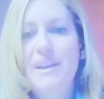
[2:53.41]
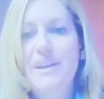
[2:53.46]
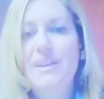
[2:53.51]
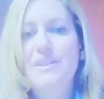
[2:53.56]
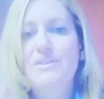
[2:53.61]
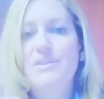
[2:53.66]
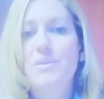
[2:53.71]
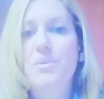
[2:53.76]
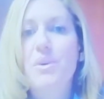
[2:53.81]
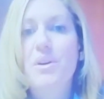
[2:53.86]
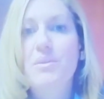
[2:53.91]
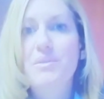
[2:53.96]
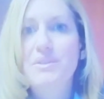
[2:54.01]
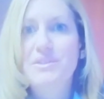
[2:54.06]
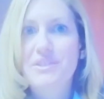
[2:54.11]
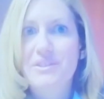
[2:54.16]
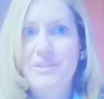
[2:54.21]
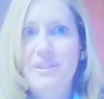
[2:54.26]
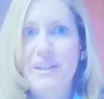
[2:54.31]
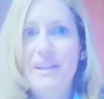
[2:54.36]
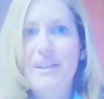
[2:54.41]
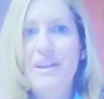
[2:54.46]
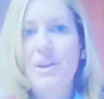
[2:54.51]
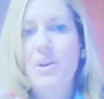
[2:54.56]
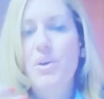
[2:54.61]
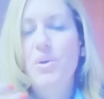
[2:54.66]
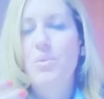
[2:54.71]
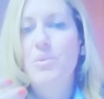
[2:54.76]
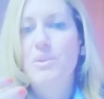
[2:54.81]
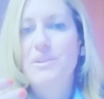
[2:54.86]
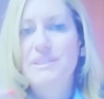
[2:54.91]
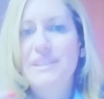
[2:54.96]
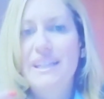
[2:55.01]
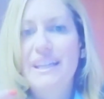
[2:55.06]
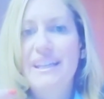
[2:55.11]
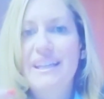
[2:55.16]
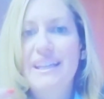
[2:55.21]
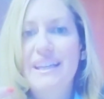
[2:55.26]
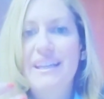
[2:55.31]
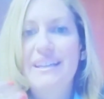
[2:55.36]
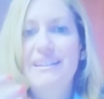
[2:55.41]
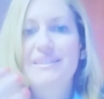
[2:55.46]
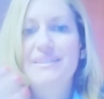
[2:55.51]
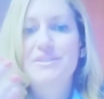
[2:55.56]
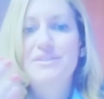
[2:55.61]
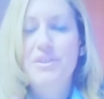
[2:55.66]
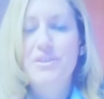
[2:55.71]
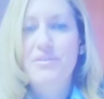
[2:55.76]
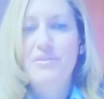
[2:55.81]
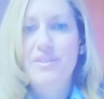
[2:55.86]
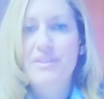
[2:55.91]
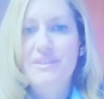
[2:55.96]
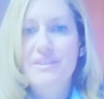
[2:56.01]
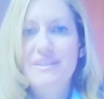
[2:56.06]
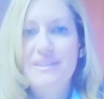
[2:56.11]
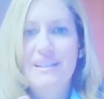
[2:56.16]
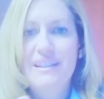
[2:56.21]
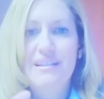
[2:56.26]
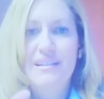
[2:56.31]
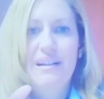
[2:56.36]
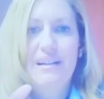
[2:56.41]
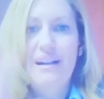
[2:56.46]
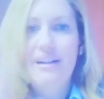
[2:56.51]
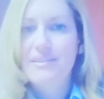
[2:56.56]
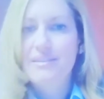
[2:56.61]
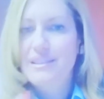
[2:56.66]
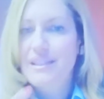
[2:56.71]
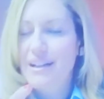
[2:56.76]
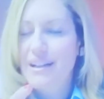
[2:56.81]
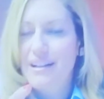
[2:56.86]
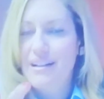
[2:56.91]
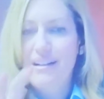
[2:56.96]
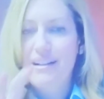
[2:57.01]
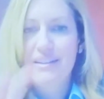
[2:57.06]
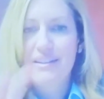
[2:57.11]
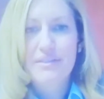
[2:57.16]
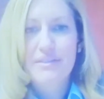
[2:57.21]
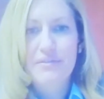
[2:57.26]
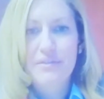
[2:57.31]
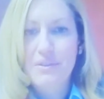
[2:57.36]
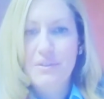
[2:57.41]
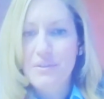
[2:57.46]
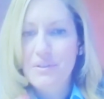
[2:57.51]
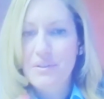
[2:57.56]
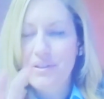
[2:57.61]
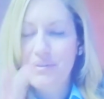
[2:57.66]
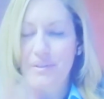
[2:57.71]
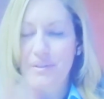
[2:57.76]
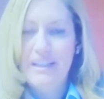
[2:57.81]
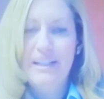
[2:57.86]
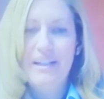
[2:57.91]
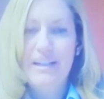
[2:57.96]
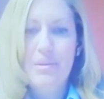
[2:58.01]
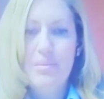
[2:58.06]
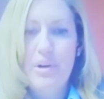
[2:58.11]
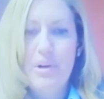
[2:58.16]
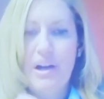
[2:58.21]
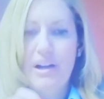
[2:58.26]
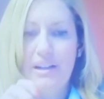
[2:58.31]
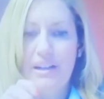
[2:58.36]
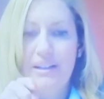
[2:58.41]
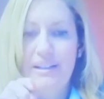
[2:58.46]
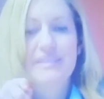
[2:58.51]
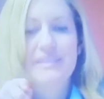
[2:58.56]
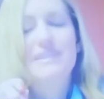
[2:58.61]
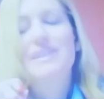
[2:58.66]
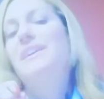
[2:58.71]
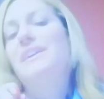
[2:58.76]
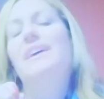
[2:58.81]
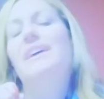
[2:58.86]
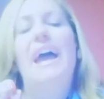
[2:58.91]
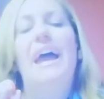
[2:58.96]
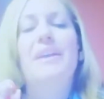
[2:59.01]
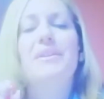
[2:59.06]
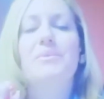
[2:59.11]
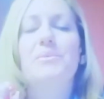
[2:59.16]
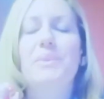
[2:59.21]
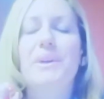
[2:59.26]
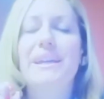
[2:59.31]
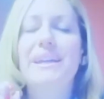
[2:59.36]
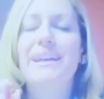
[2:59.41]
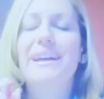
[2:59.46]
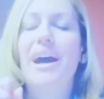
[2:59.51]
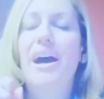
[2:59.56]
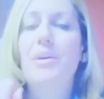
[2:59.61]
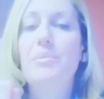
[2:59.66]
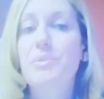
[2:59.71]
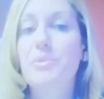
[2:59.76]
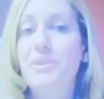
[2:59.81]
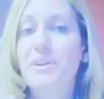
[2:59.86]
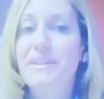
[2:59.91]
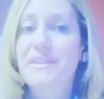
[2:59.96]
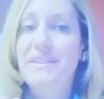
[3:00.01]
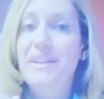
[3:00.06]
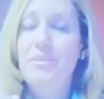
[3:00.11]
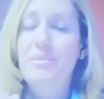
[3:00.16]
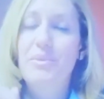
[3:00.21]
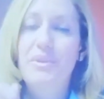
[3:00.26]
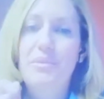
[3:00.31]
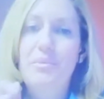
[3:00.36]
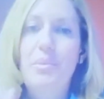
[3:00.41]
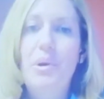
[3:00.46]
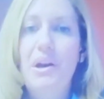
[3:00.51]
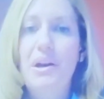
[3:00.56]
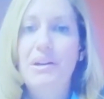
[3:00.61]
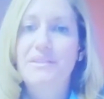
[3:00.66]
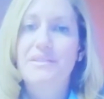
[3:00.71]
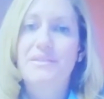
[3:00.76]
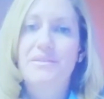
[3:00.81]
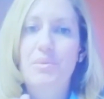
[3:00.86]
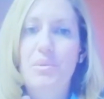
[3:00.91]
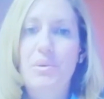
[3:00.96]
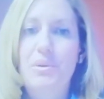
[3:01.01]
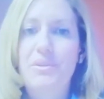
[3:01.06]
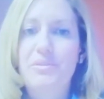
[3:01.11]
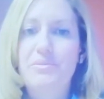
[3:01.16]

So what we're doing, we're taking servers that are out there on the floor running our products, and we upgrade them with parts from old